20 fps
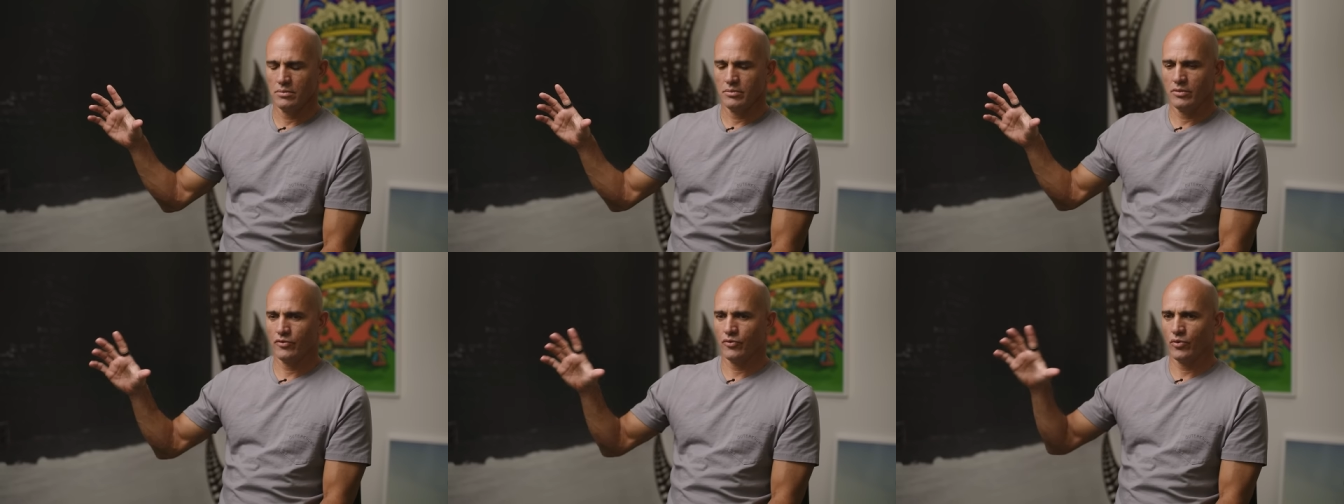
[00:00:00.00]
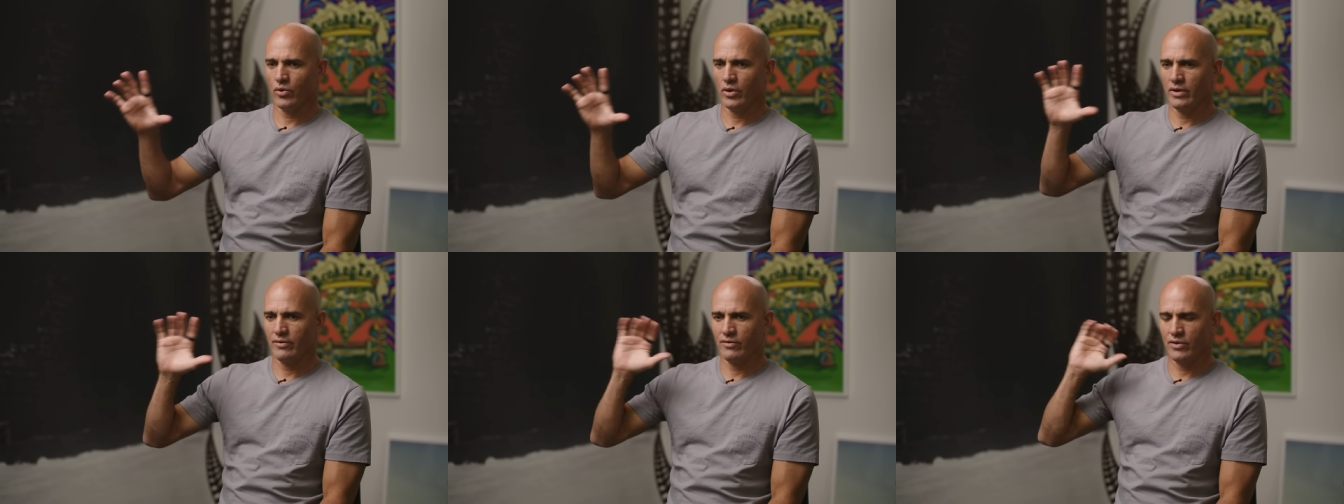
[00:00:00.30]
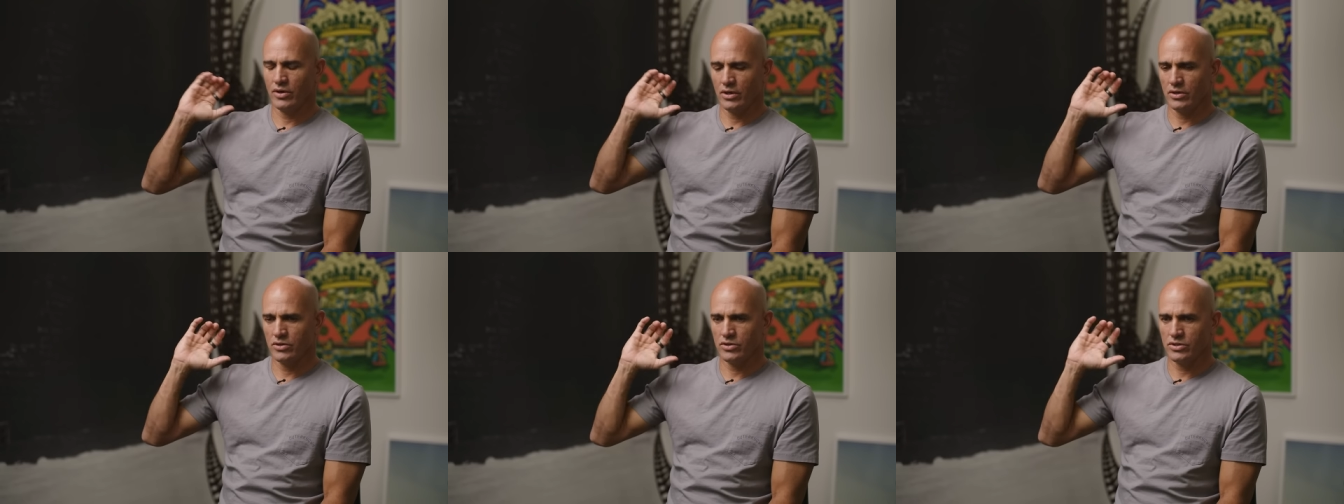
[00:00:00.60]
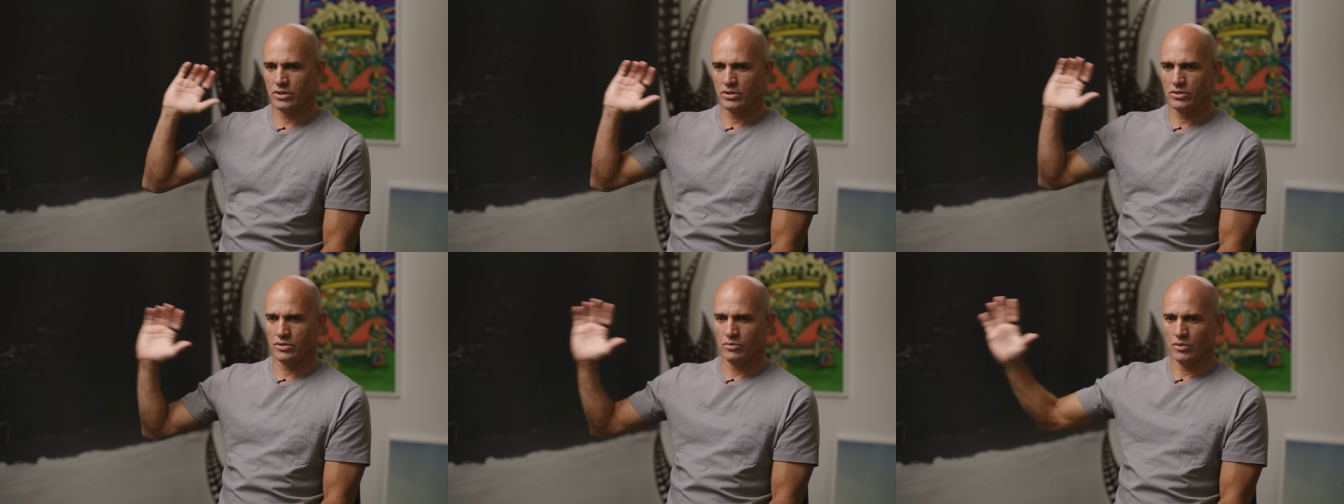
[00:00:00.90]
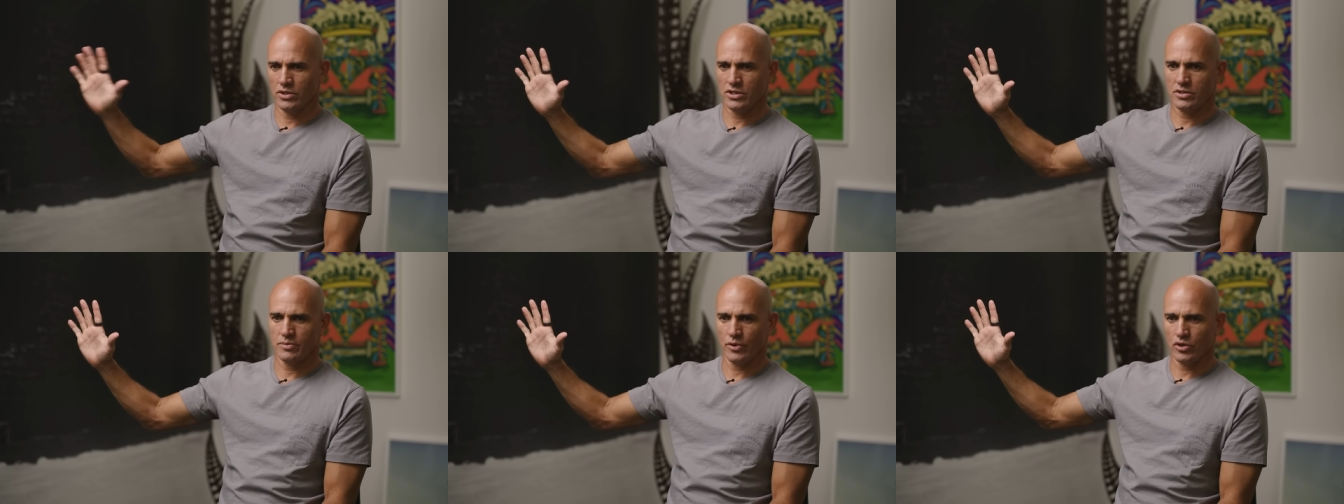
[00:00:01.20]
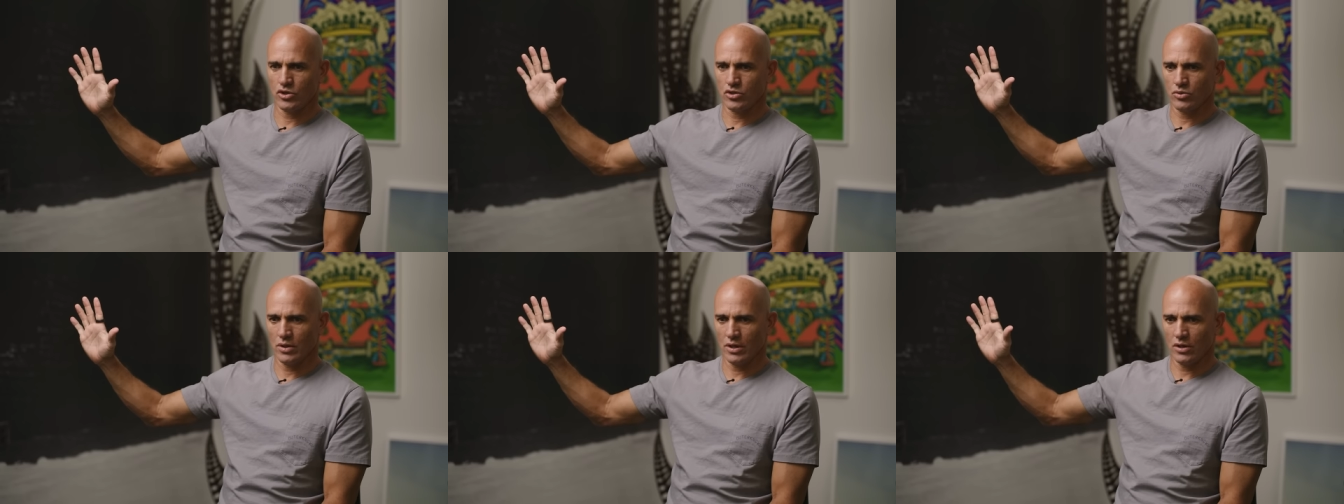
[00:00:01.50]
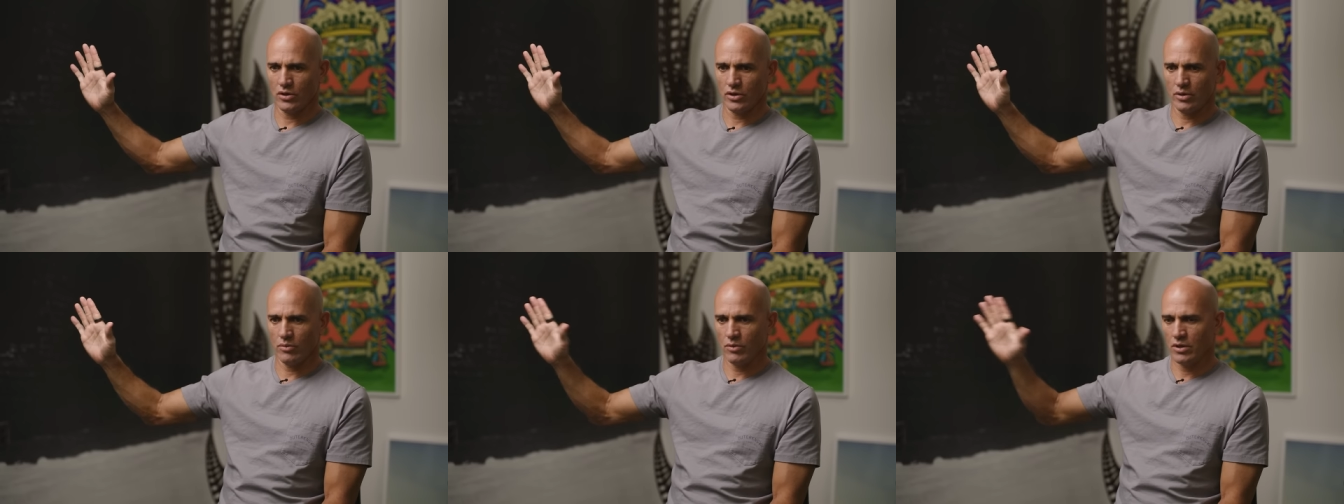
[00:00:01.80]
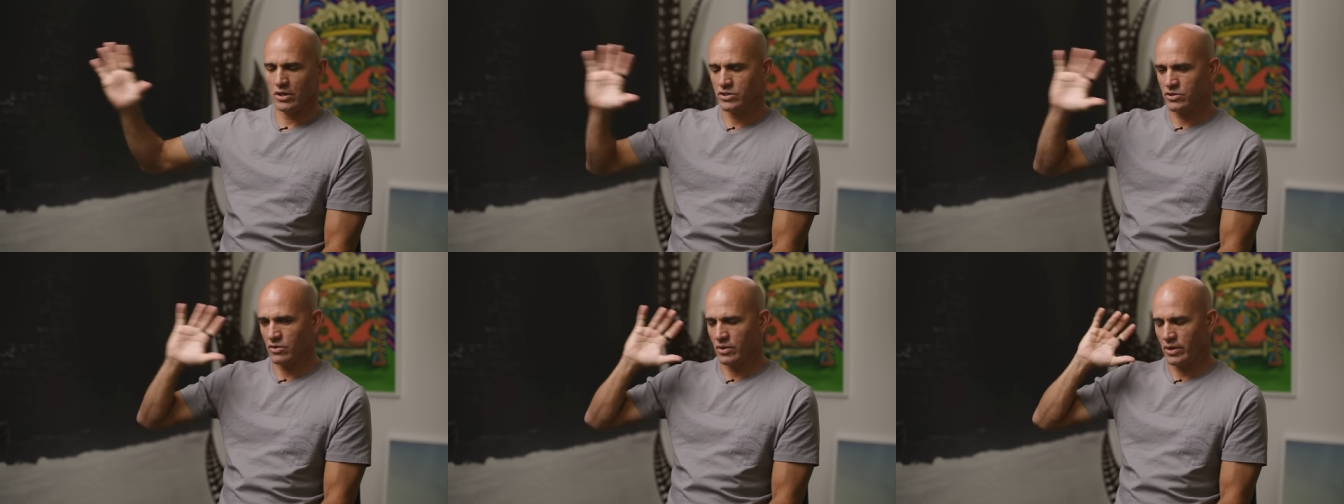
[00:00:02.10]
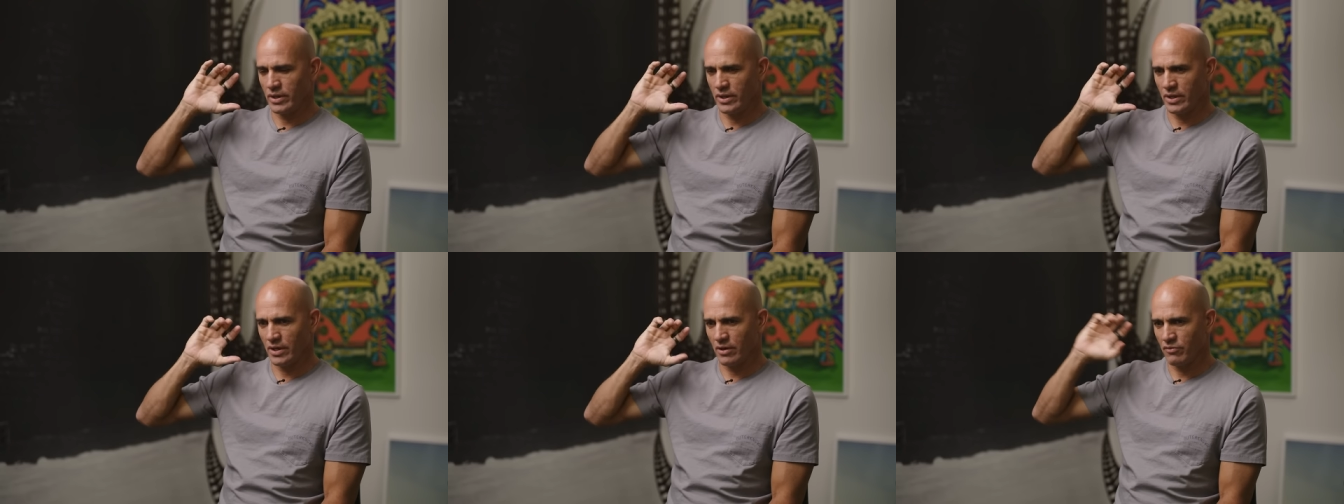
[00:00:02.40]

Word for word: before I even understood what spirituality was or anything.